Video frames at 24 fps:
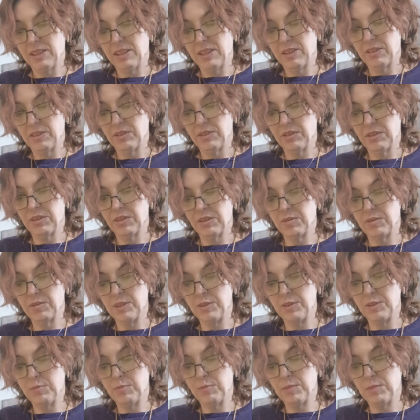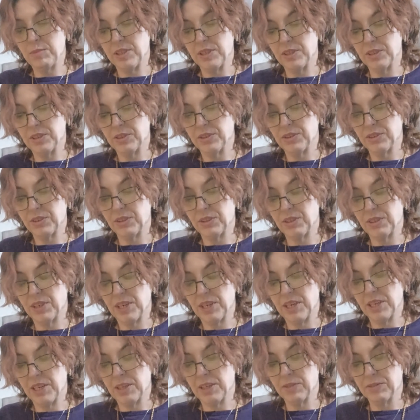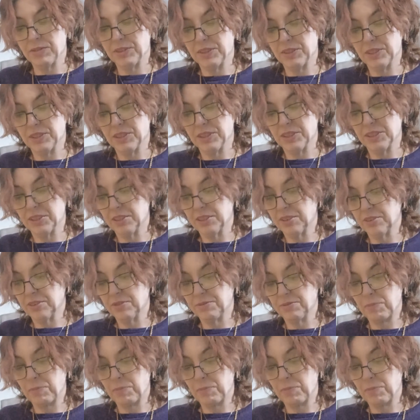So I do my arts and crafts, and